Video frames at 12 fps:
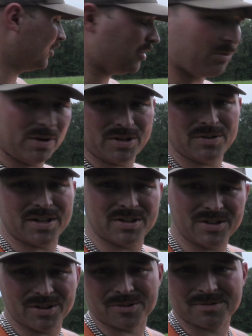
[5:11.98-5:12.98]
look what you can
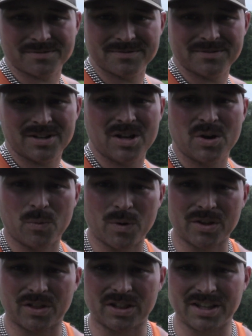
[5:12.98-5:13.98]
do
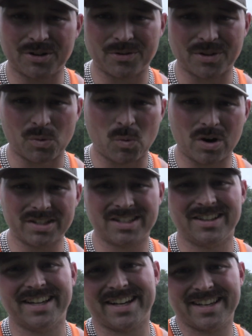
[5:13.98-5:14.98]
with literally one
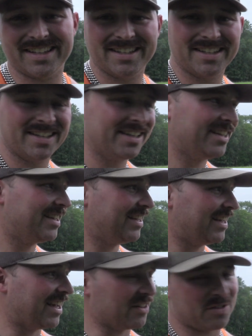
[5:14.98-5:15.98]
click
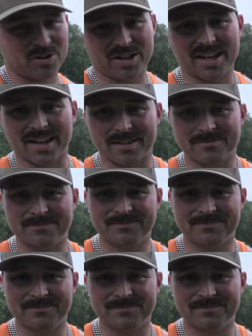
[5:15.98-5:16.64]
and their kit.